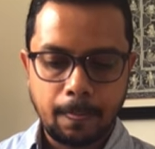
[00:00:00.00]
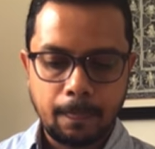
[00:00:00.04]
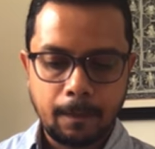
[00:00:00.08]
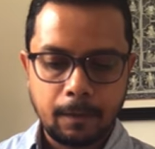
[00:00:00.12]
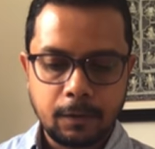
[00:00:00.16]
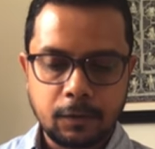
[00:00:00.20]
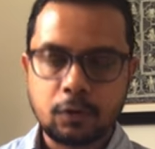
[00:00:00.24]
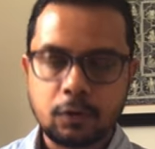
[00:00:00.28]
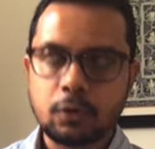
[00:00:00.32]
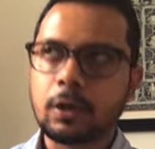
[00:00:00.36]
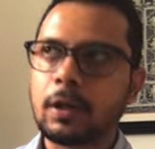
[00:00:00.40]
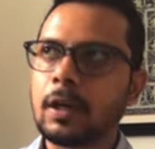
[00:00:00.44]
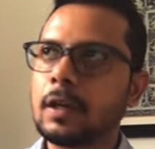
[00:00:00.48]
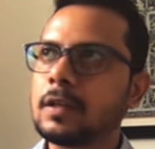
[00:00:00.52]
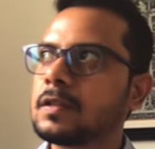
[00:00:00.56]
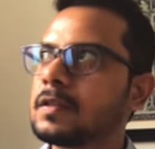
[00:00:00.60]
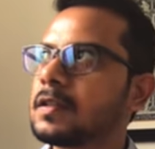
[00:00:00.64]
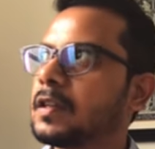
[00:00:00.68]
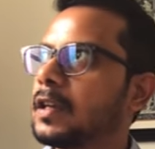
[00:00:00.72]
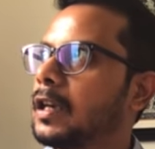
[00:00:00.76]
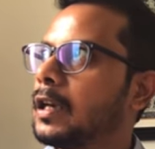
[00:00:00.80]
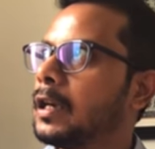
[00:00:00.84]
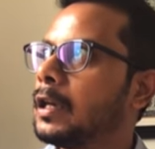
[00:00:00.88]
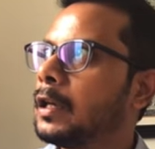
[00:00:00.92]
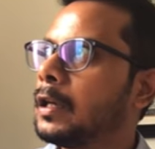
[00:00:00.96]
So you can
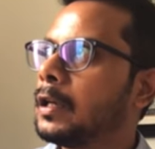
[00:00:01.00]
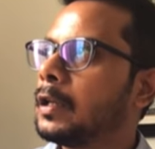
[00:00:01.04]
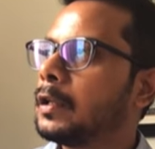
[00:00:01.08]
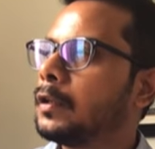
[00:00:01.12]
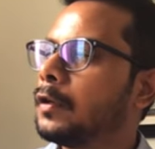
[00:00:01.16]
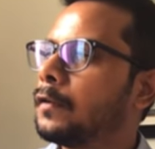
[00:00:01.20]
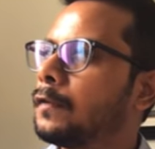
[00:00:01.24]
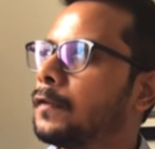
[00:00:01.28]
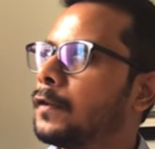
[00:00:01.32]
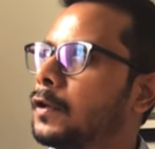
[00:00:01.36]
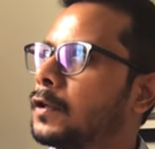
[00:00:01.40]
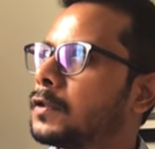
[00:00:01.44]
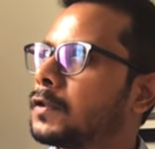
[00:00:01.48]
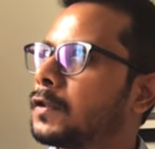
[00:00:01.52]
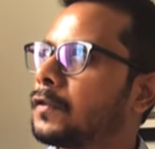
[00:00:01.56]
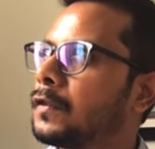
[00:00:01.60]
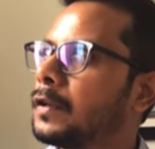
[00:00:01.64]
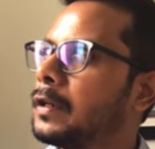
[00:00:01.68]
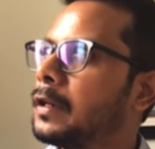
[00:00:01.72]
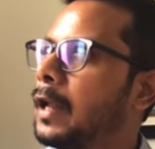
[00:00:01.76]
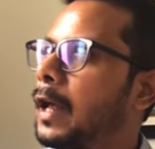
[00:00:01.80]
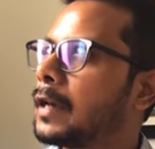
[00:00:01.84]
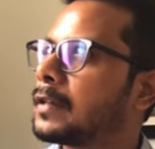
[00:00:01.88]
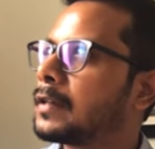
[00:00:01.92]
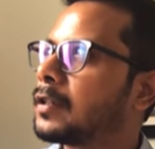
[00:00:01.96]
say the first 3
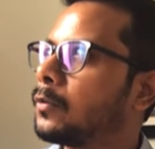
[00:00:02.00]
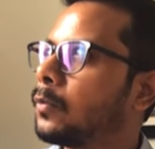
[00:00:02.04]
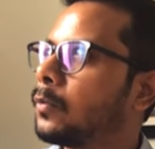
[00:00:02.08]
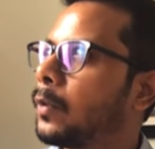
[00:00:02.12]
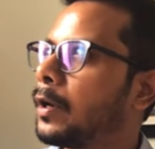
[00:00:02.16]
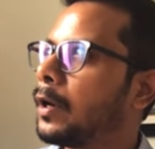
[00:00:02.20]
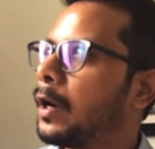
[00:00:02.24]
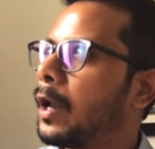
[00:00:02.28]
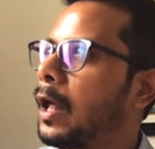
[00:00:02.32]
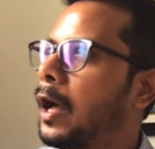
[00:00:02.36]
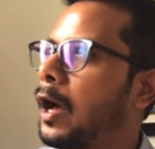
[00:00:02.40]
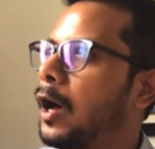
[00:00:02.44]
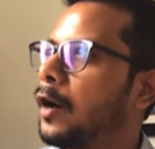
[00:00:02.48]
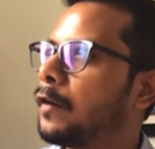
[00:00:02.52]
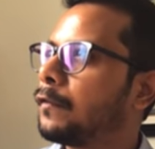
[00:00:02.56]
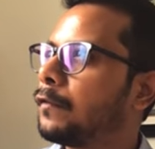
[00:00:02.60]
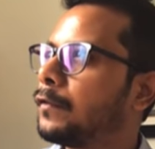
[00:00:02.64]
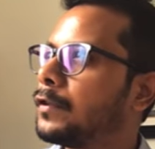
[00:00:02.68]
lakhs and 1.5